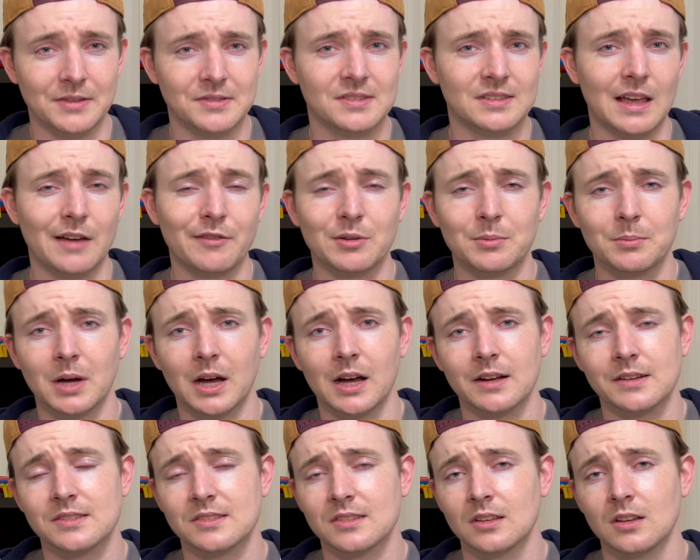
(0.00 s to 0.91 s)

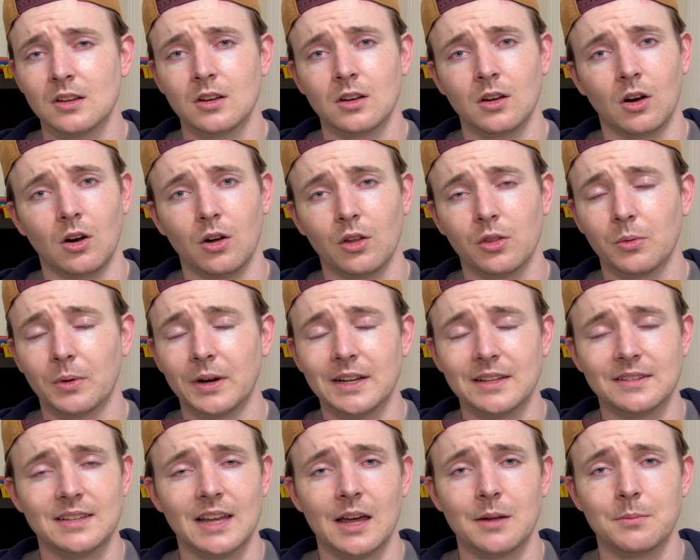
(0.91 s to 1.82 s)
$7 all the way to
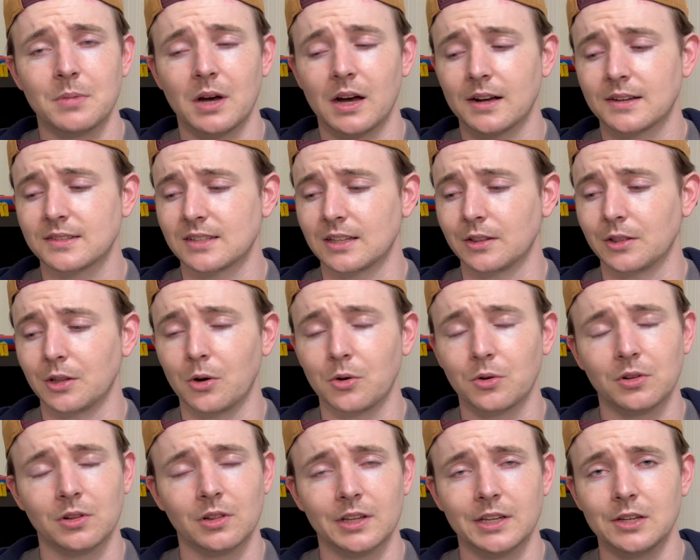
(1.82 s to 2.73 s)
10 bucks, and
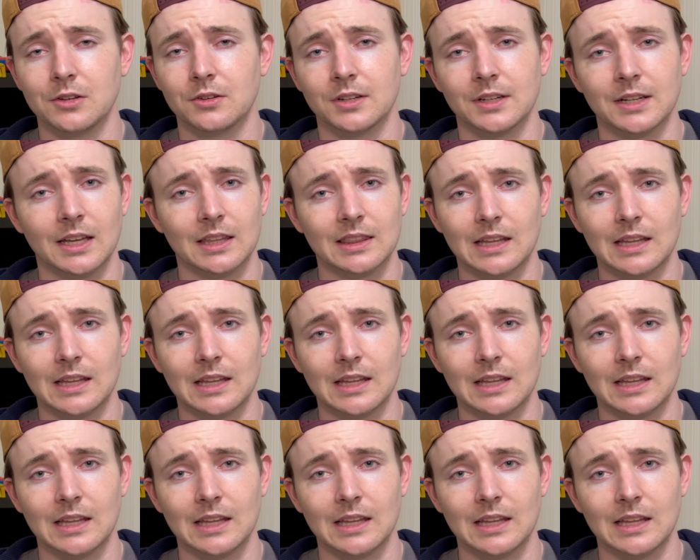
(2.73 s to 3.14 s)
locally you can get